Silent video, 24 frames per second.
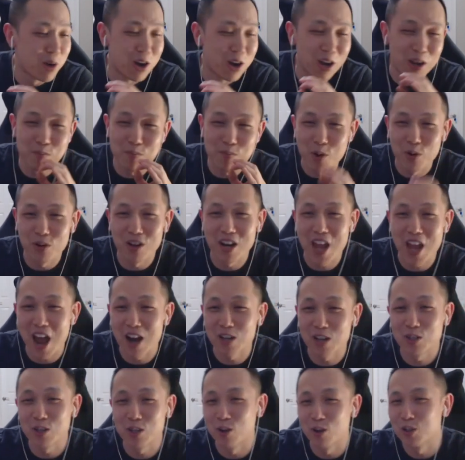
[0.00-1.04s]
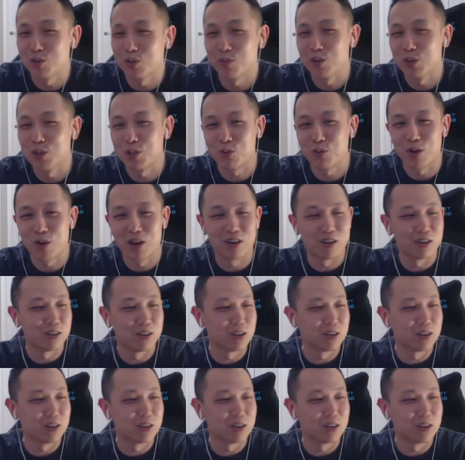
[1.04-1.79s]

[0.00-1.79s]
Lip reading: my opponent actually goes for the surrender.